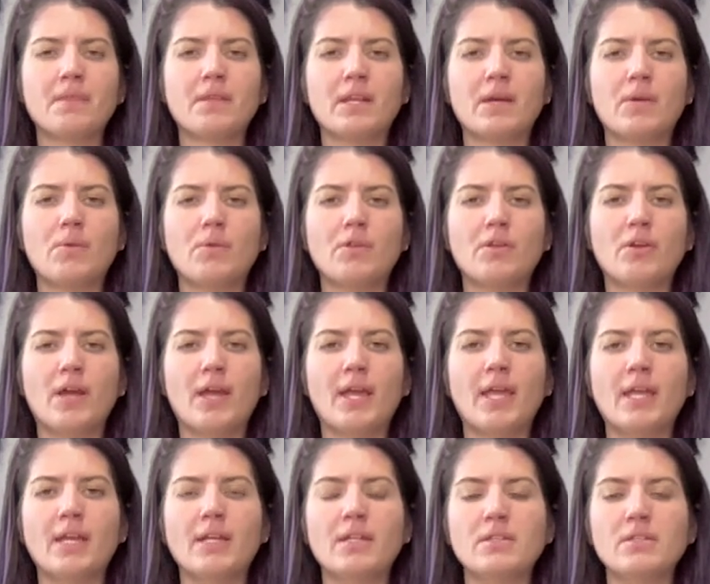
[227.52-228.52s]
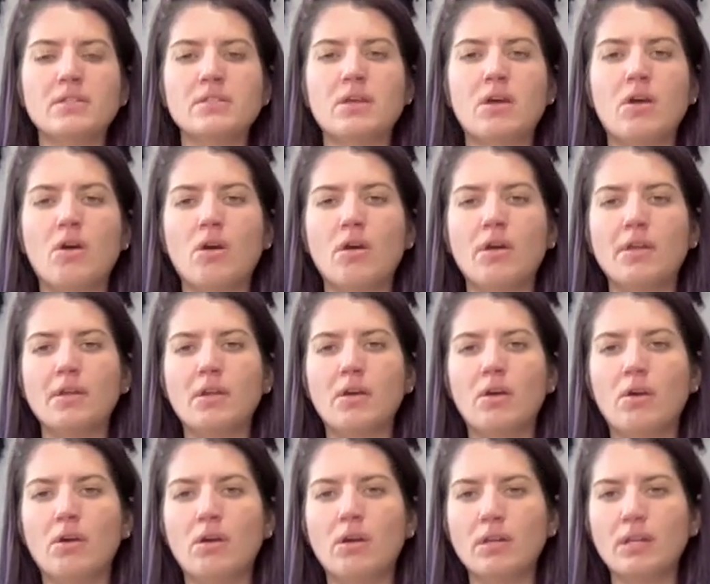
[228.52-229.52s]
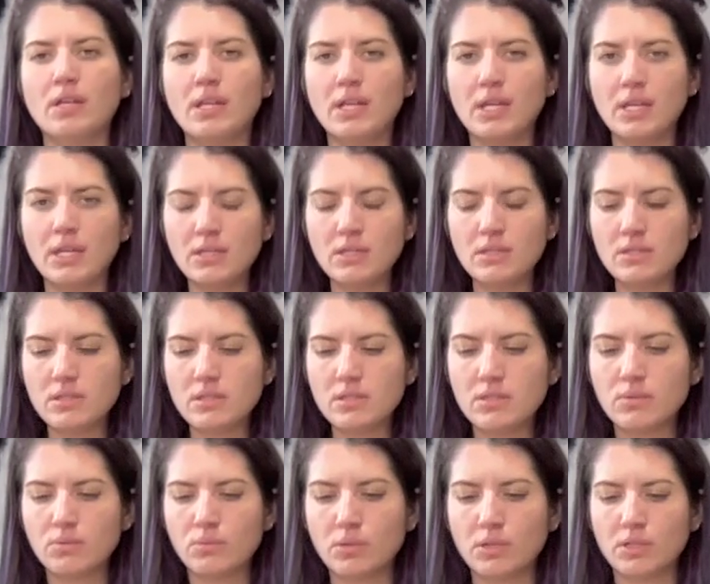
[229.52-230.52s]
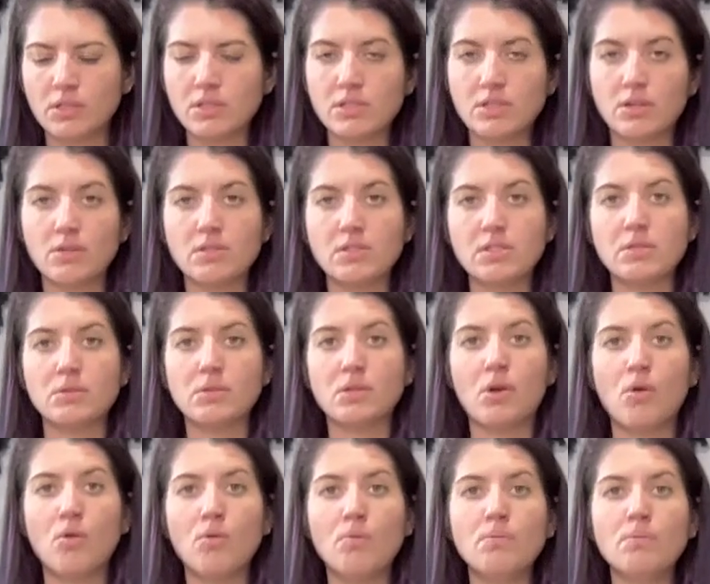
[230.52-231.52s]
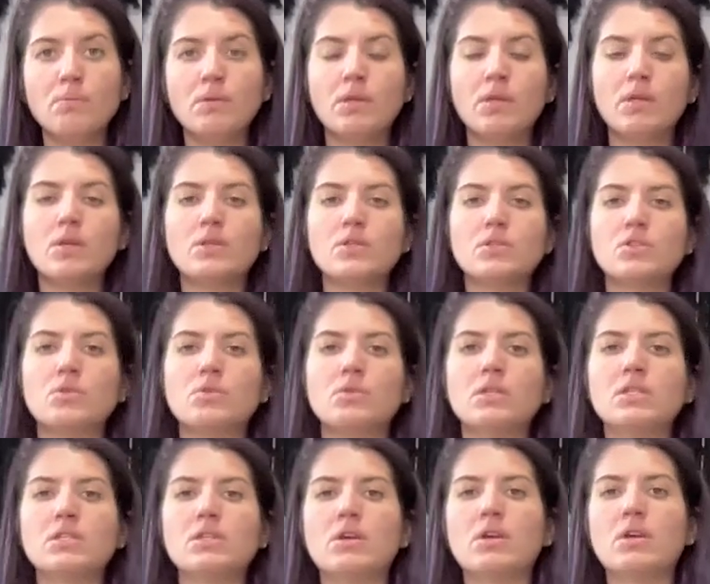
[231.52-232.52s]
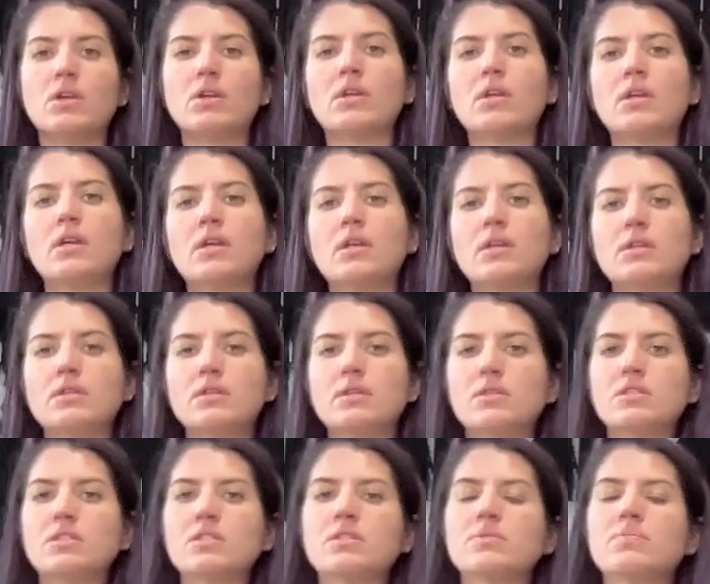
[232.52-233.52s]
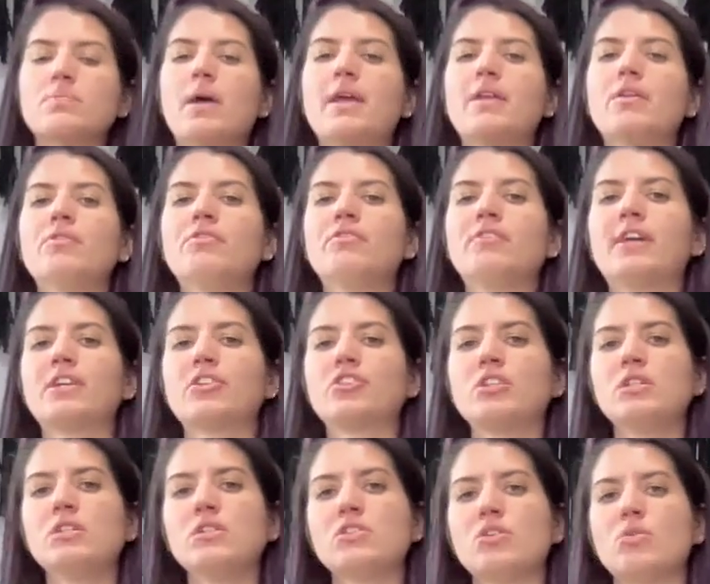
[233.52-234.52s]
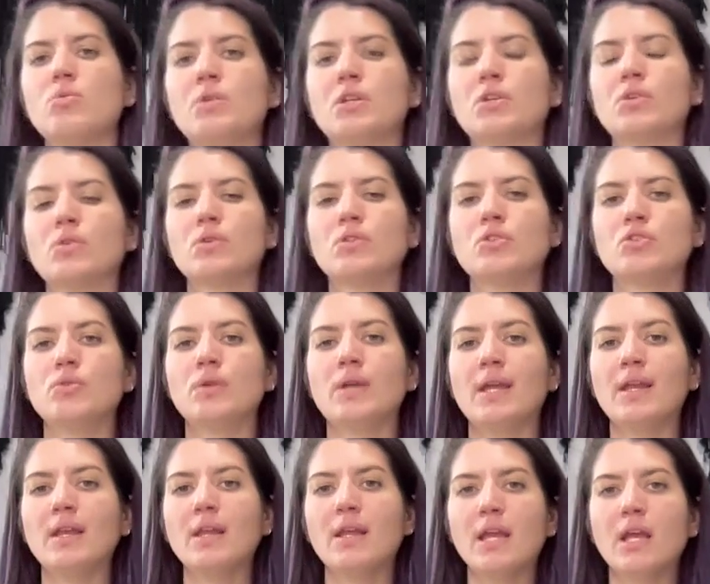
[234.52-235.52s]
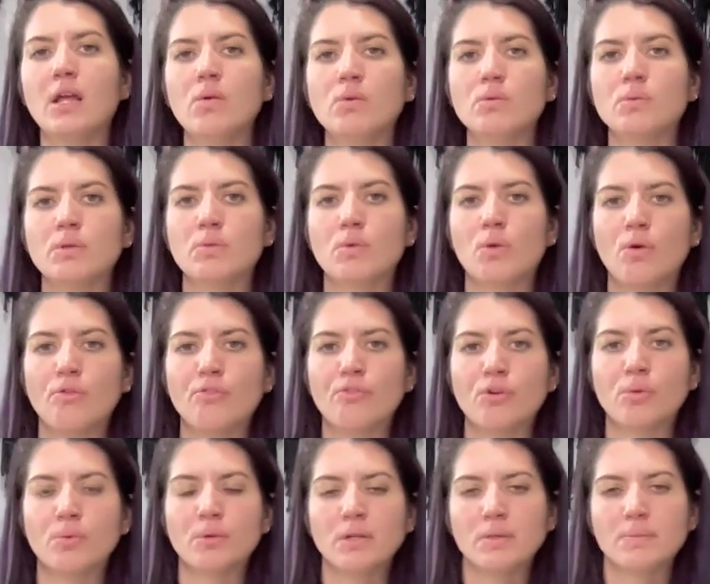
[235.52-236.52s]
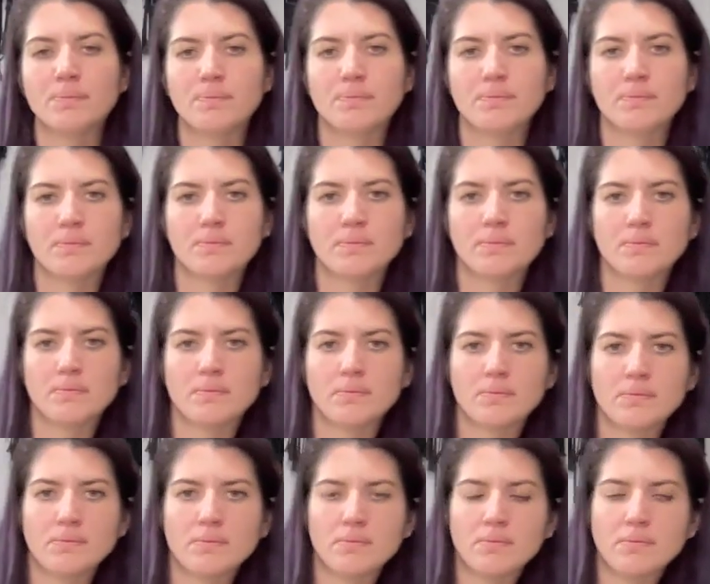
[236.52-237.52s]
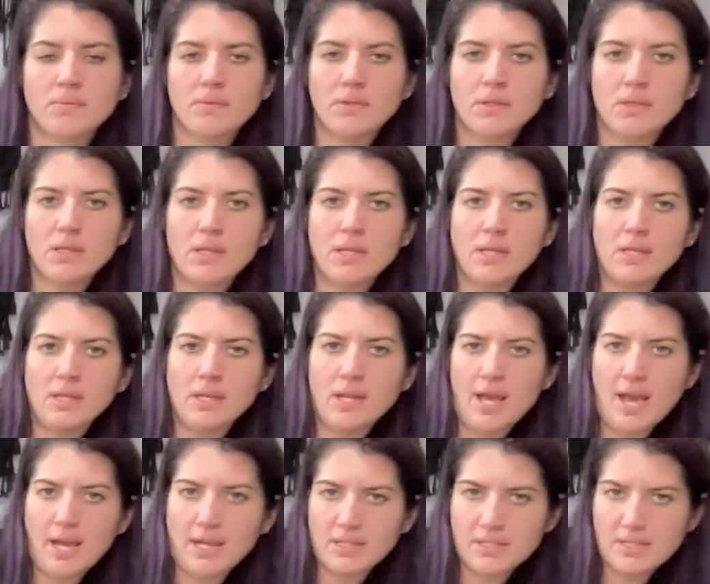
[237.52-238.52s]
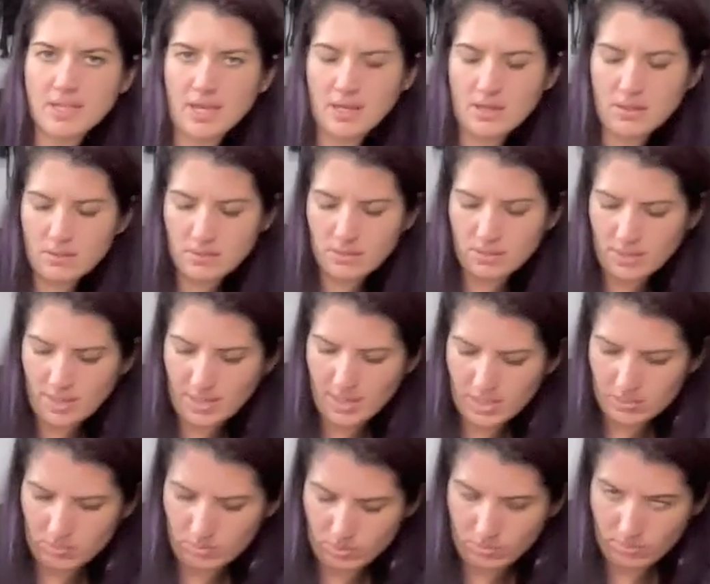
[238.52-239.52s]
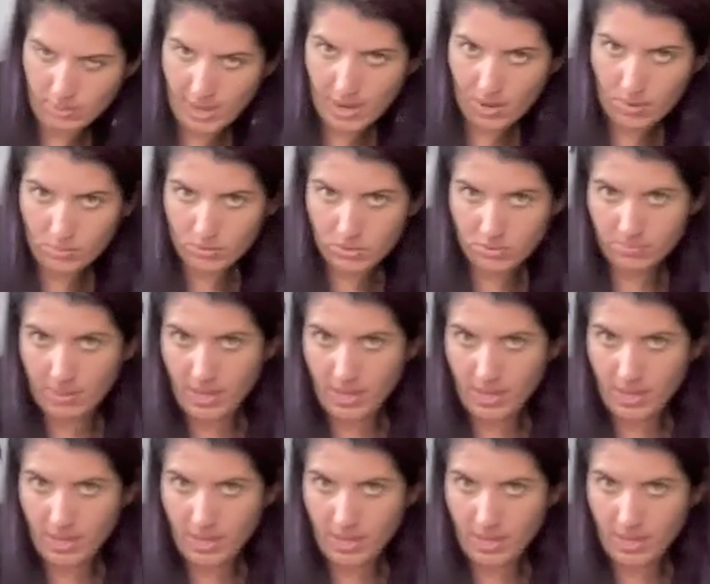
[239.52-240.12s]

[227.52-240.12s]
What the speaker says: Now with our hands on our knees, we're going to start Siri Om. So these are spinal flexions. So we are going to inhale when we roll forward and then exhale as we round